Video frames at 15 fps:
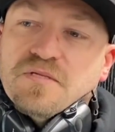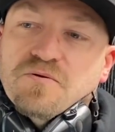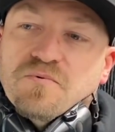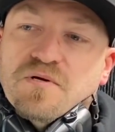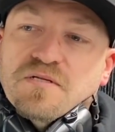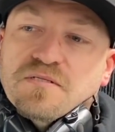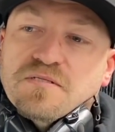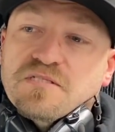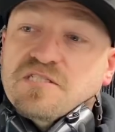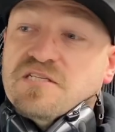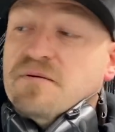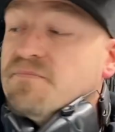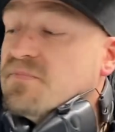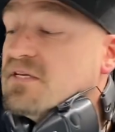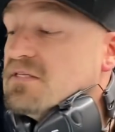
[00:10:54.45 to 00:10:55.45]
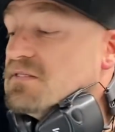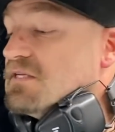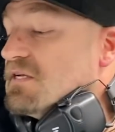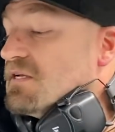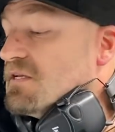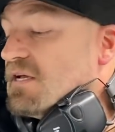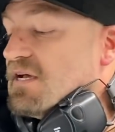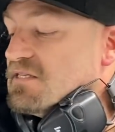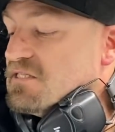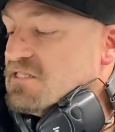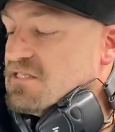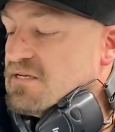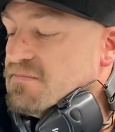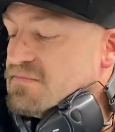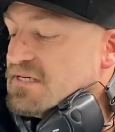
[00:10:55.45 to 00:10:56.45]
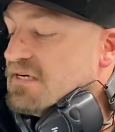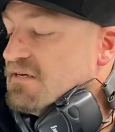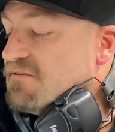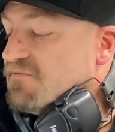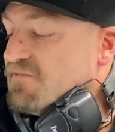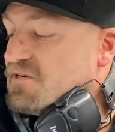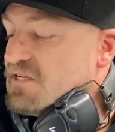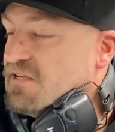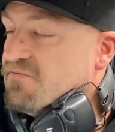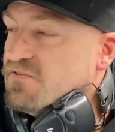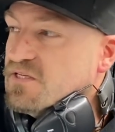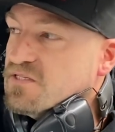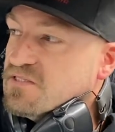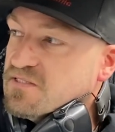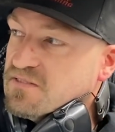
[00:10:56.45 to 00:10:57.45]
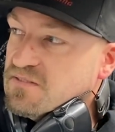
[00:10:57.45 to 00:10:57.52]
You want something that has some kind of forgiveness.